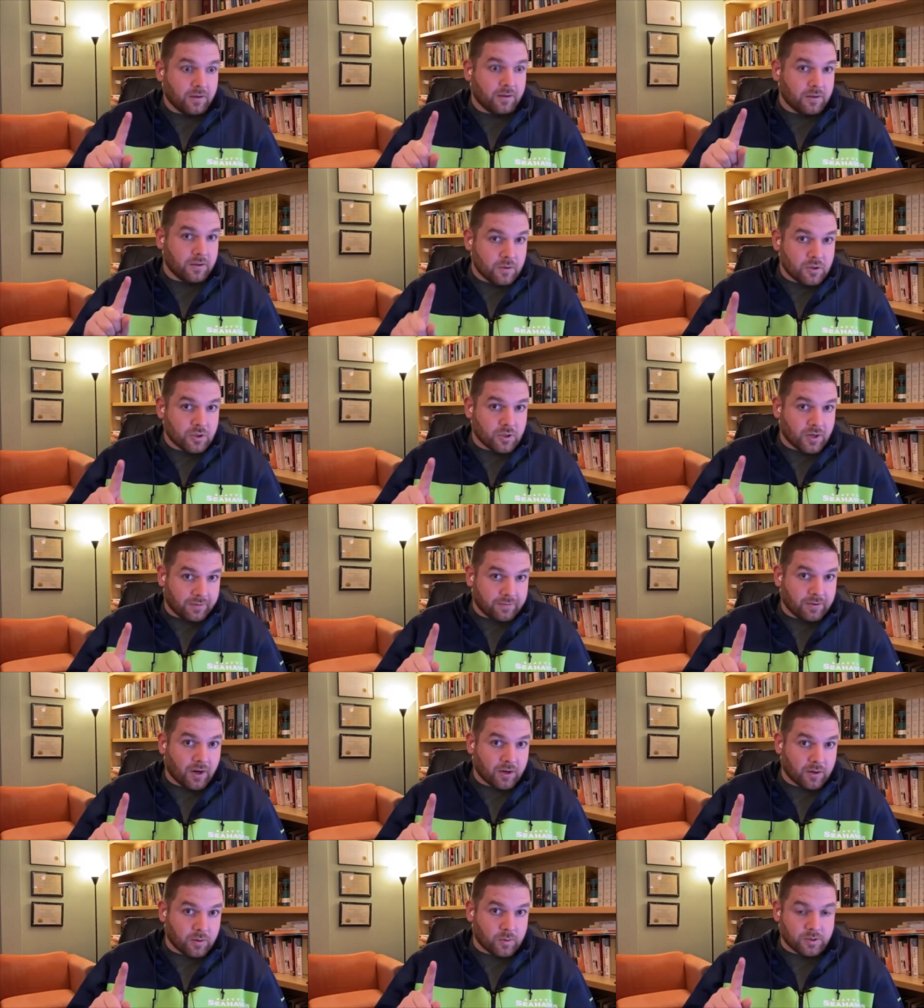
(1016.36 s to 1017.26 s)
you should have
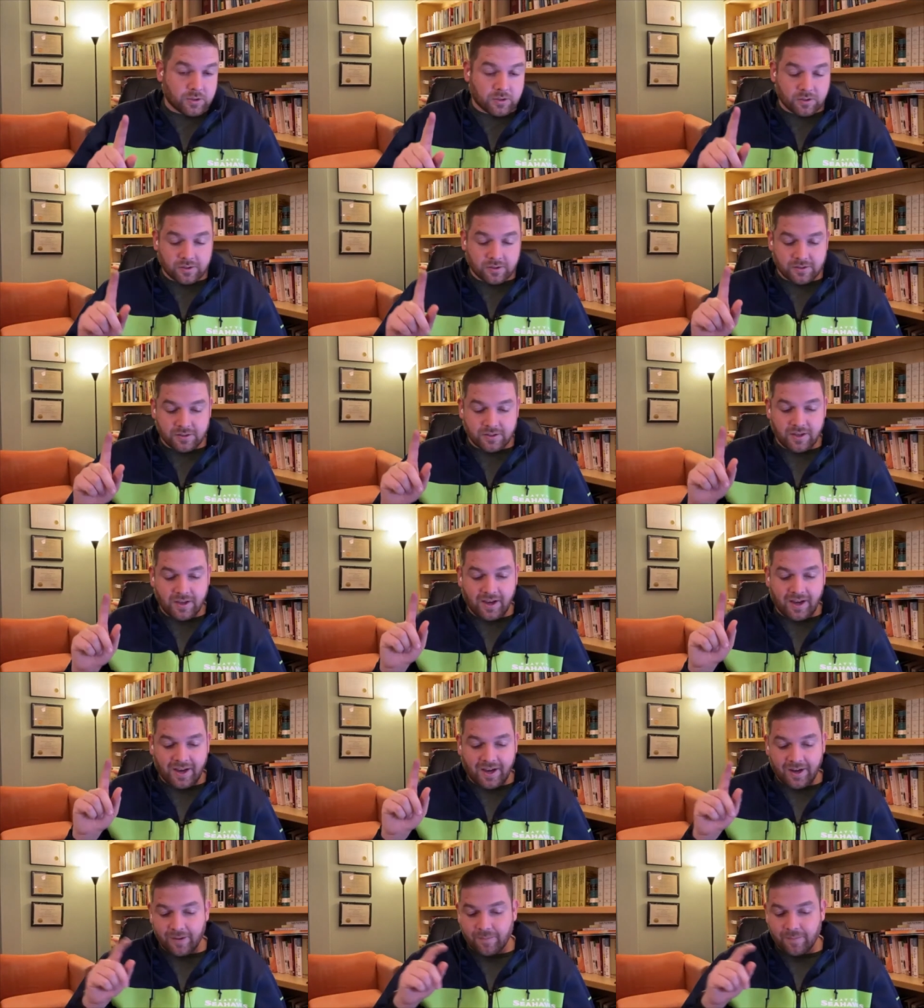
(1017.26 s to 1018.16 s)
auto insurance.
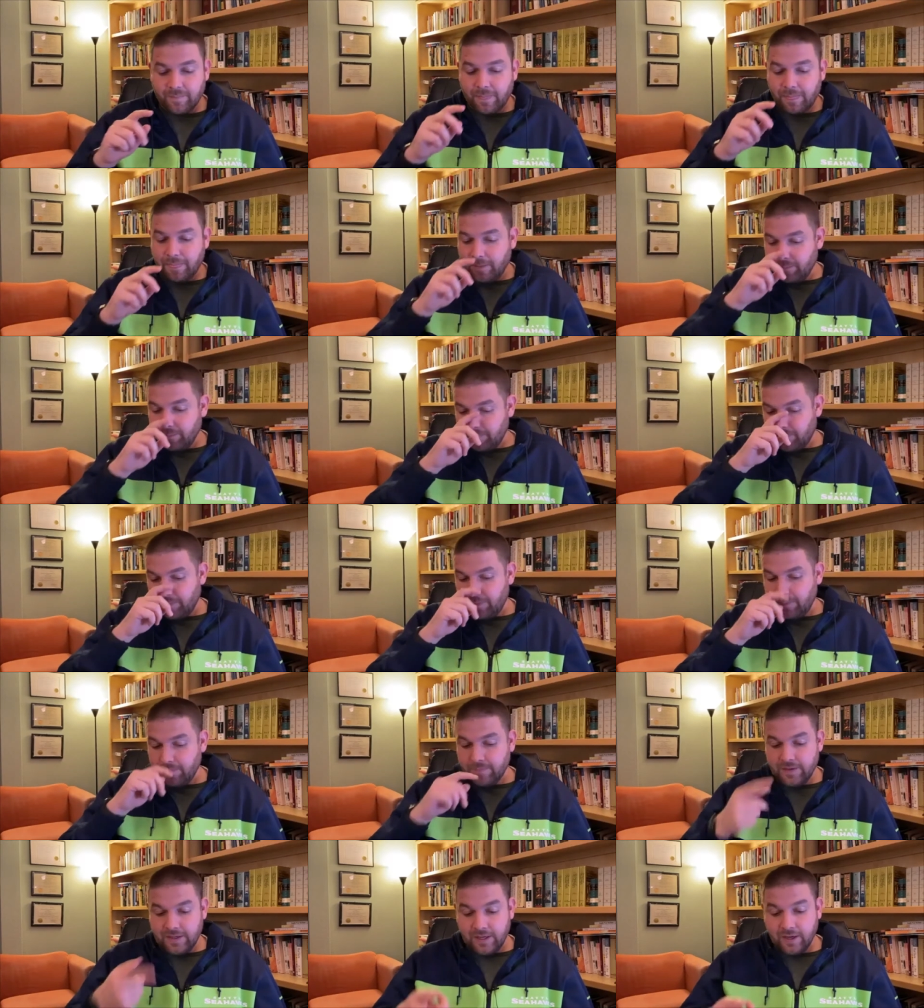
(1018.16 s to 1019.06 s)
Um,
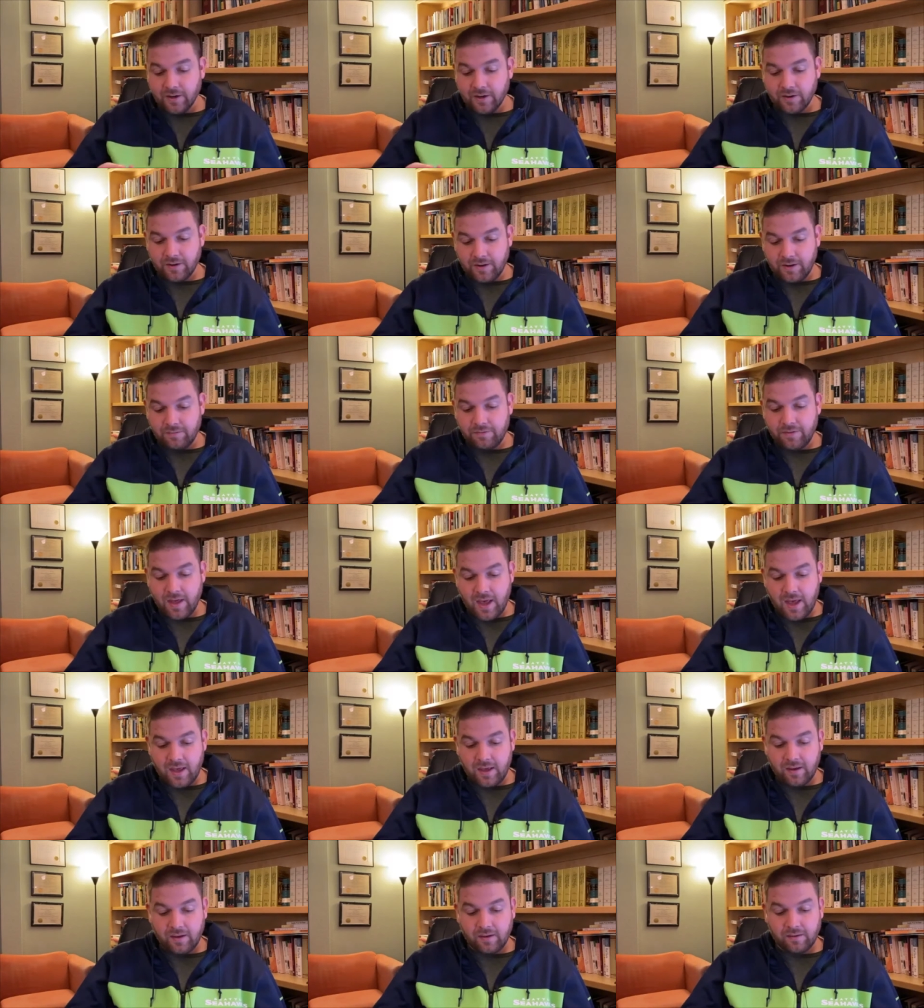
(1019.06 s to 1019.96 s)
here, if
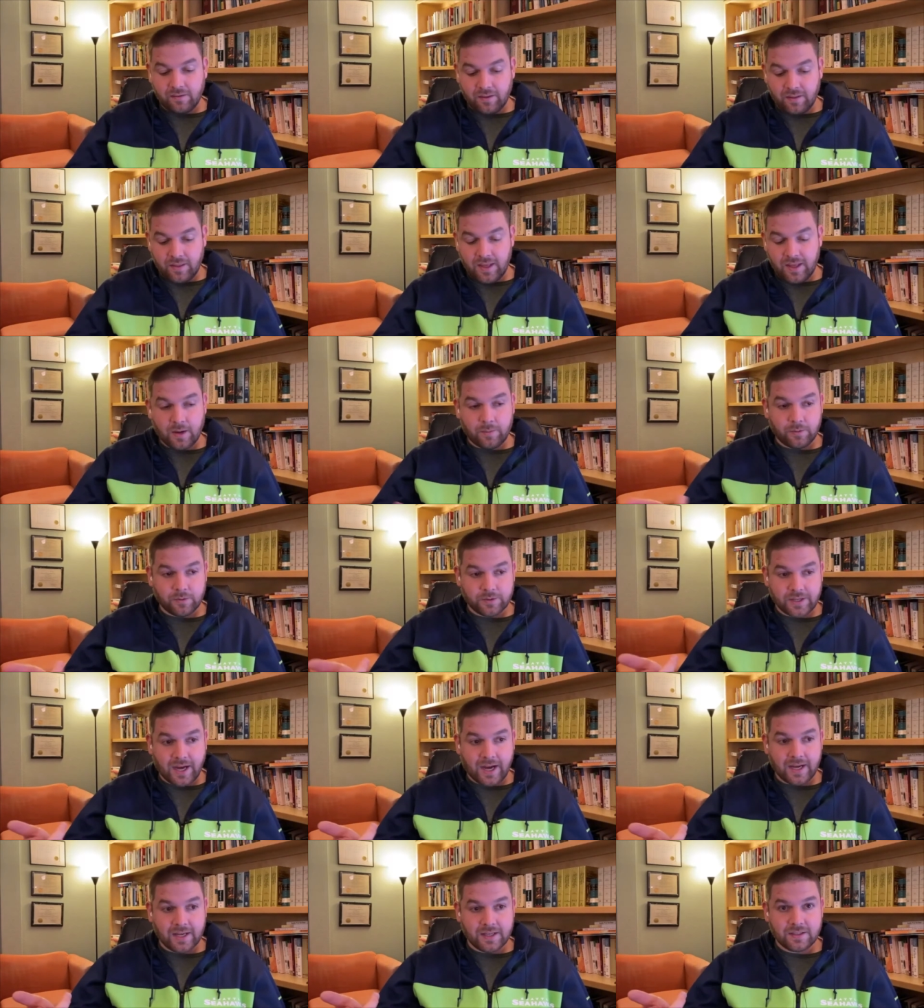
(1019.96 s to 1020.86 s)
they the animal
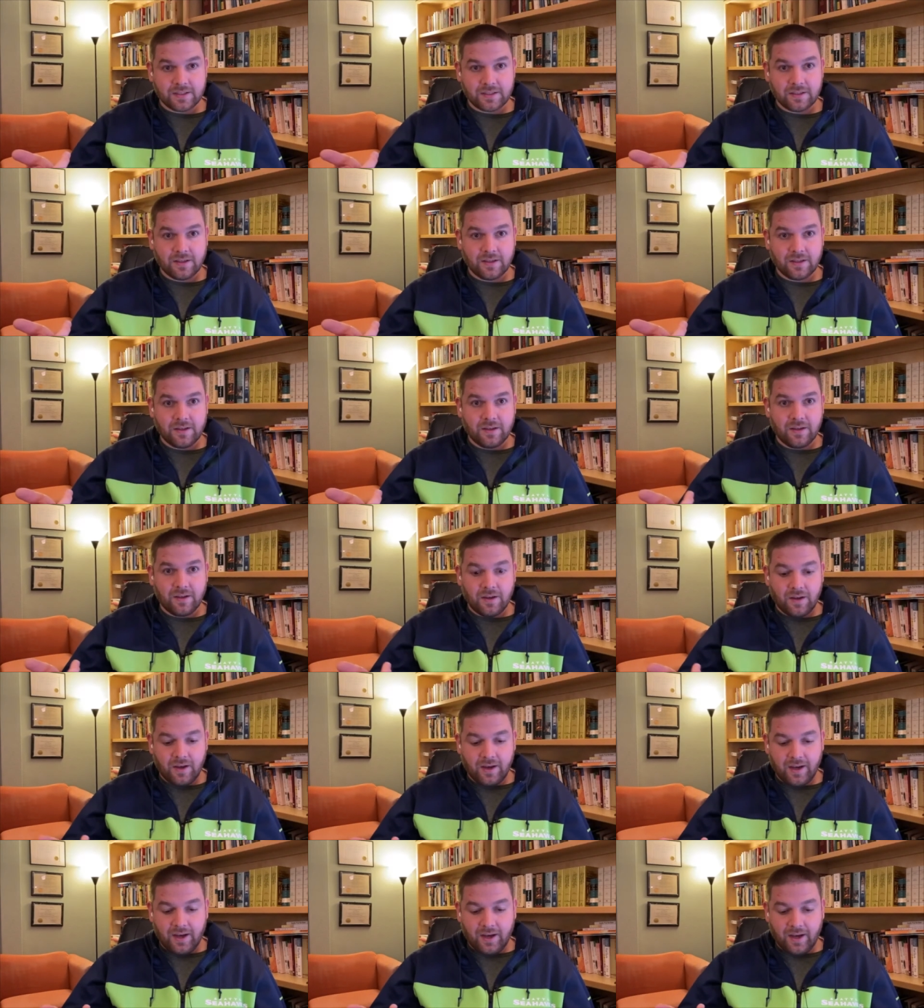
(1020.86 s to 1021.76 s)
dies
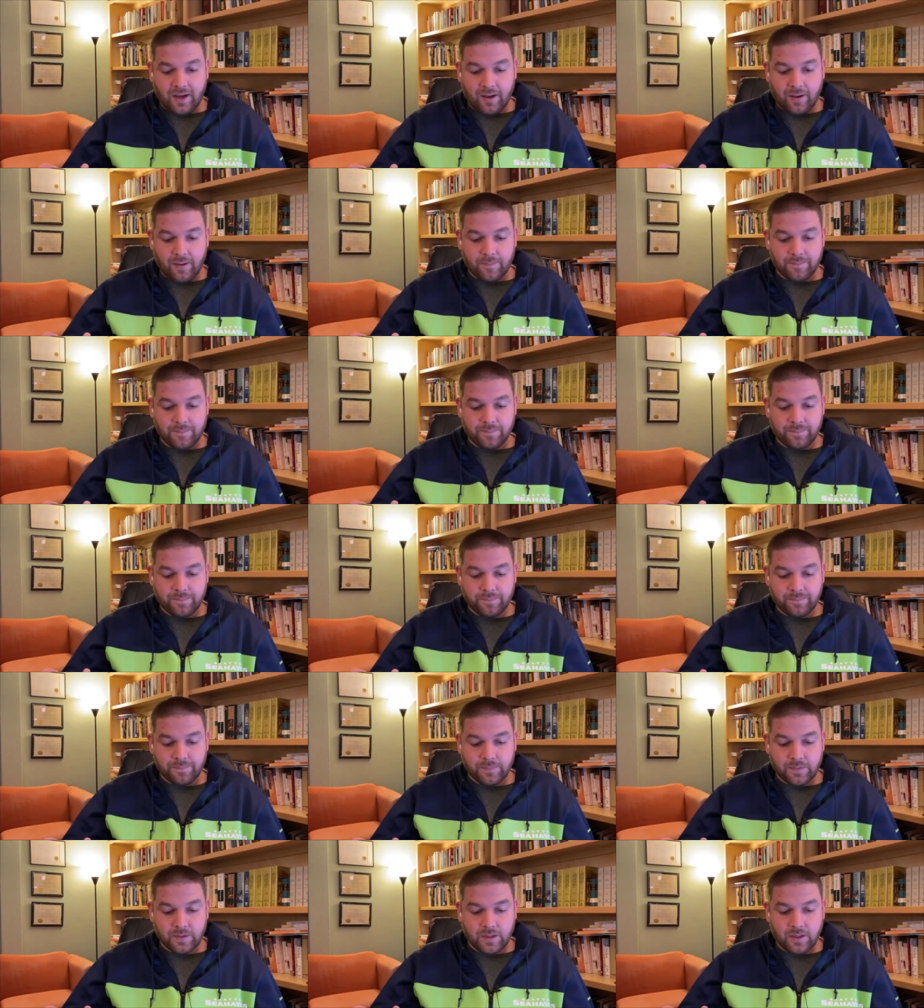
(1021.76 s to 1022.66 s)
um,
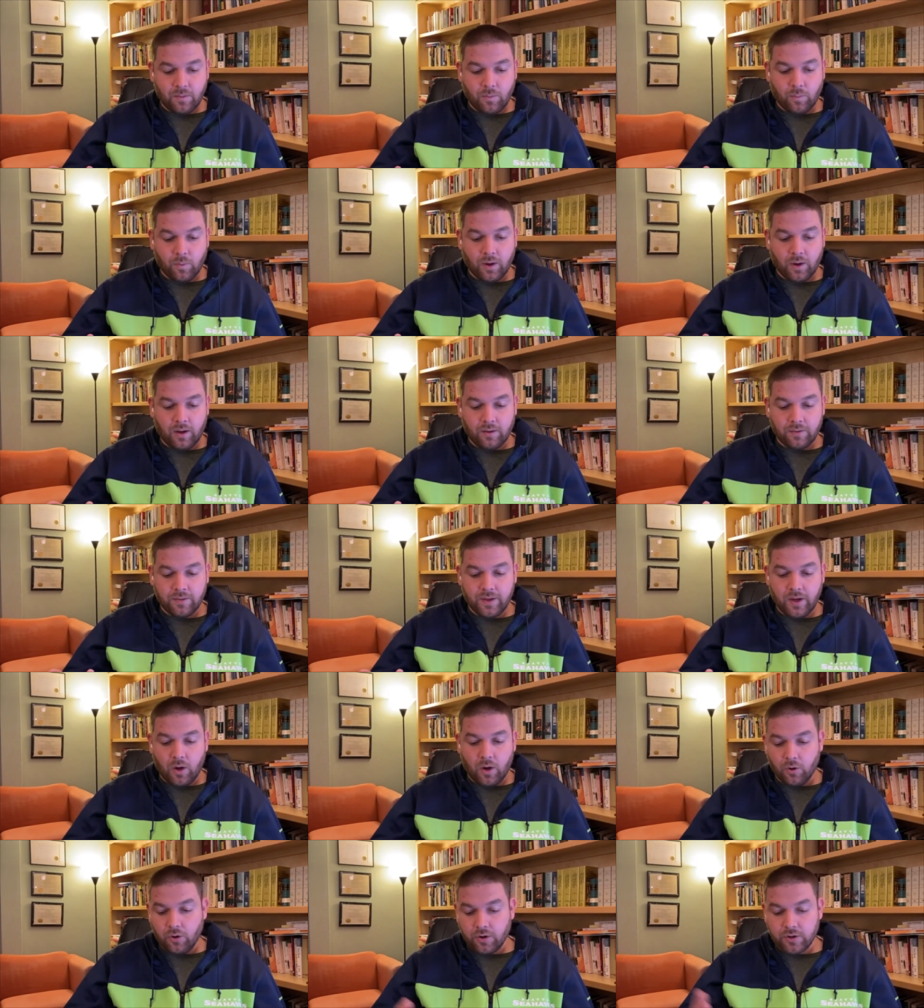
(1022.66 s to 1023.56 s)
while the
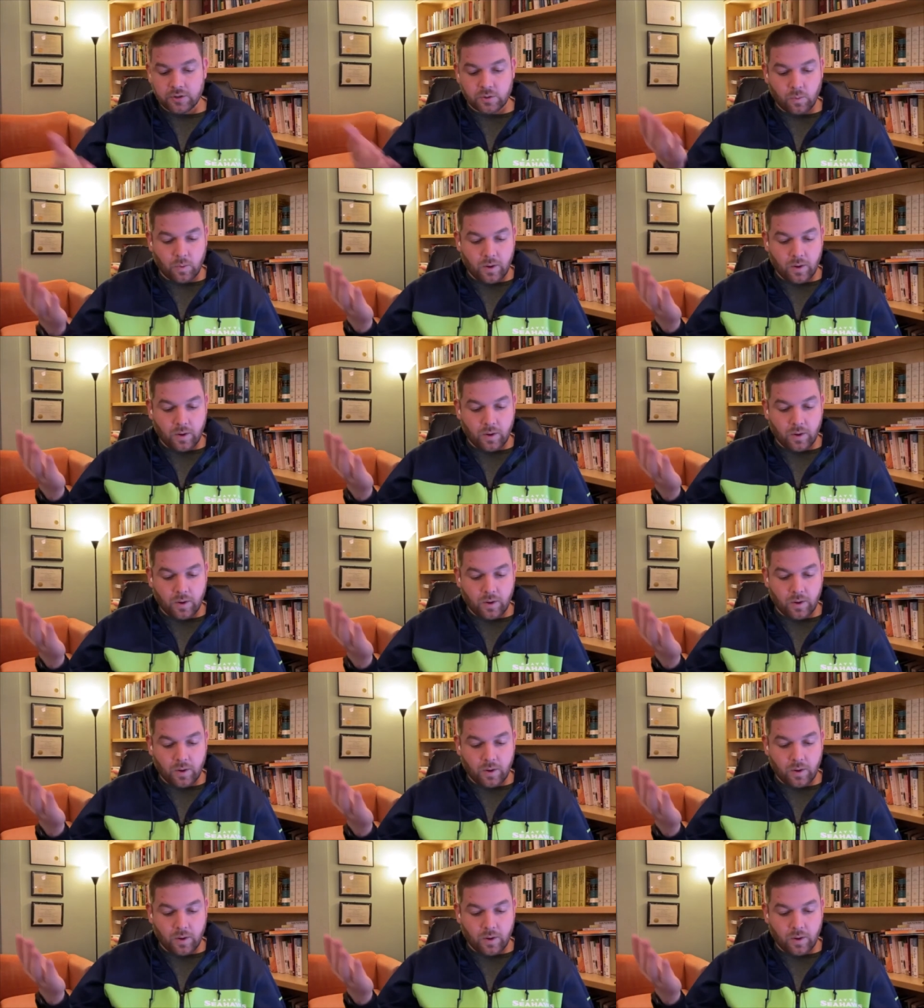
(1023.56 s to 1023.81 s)
owner is